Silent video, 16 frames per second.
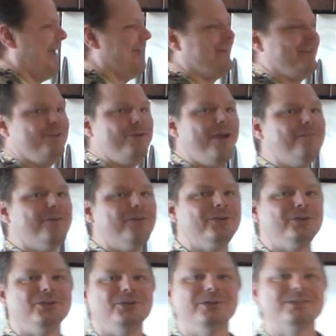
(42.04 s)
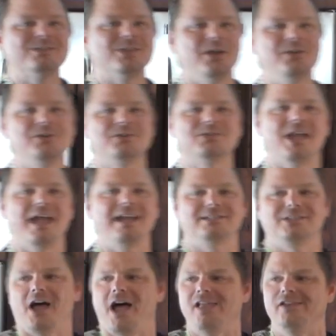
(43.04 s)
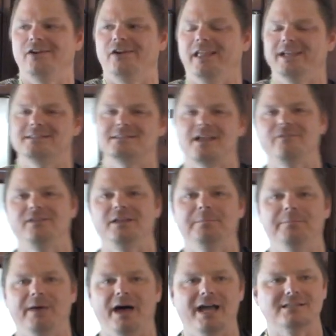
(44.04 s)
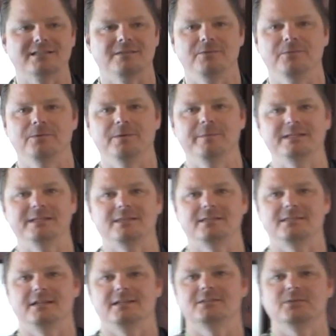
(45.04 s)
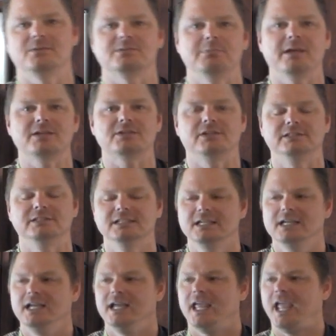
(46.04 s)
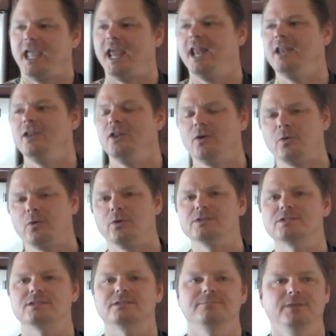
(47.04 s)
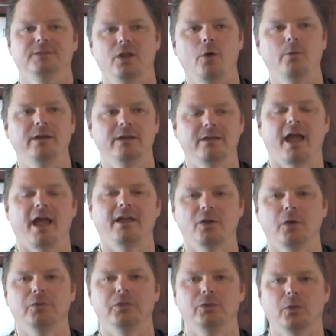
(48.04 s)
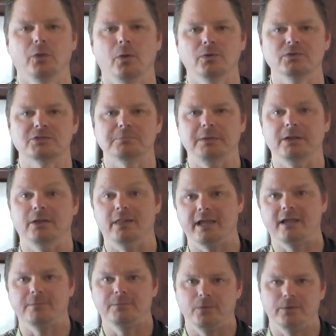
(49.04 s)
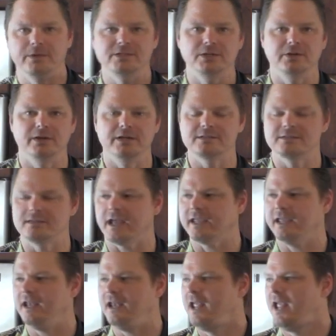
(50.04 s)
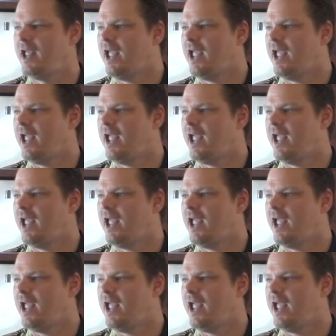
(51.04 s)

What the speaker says: I mean, you have other units on your site, Todd, that are like 70 bucks. I mean, what makes this thing so special? And then, of course, you know, I go through the whole spiel like I'm going to here in a second.